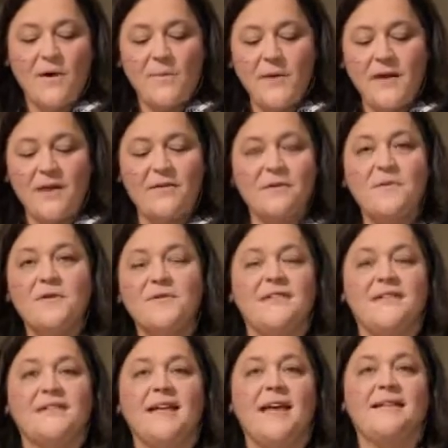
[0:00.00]
When we are the
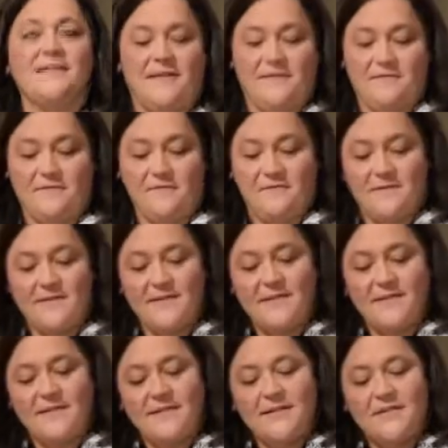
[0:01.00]
most attentive
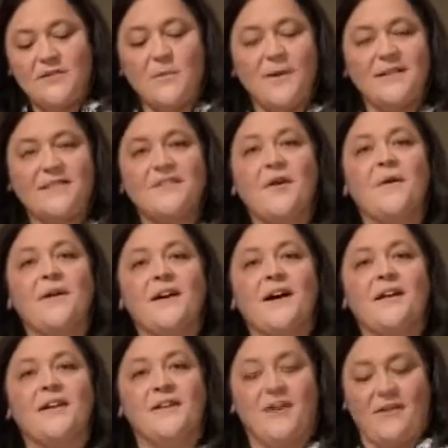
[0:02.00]
to what's going
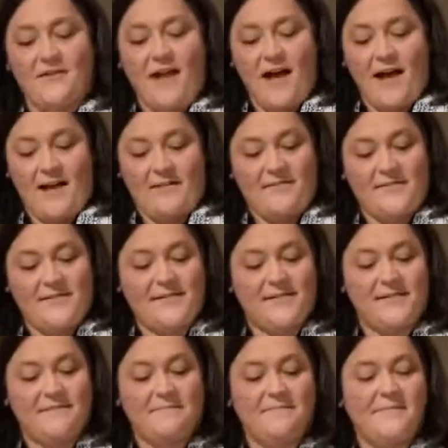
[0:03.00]
on in our
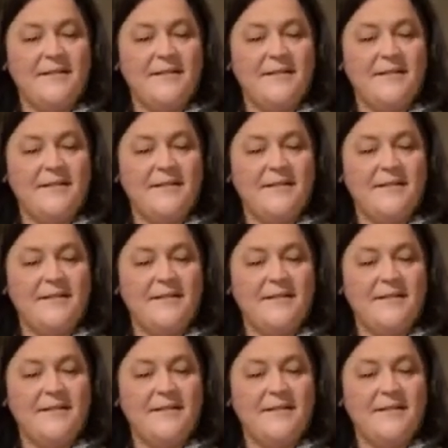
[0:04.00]
lives